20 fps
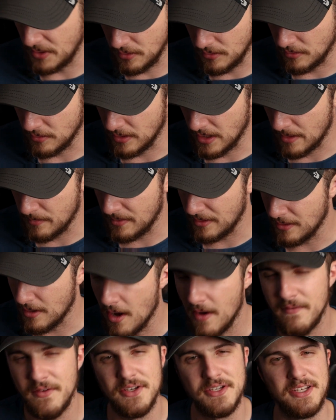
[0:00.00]
built. I mean,
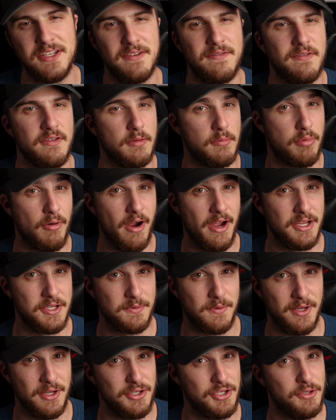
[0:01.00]
obviously for the
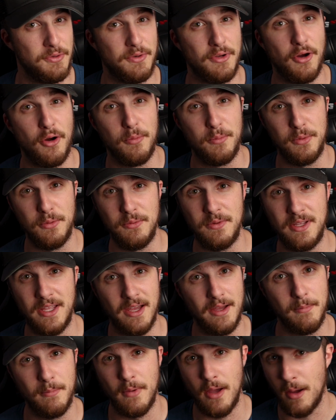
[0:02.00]
price range, you would hope you'd
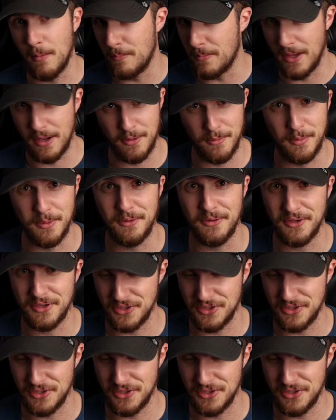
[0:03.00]
get a better built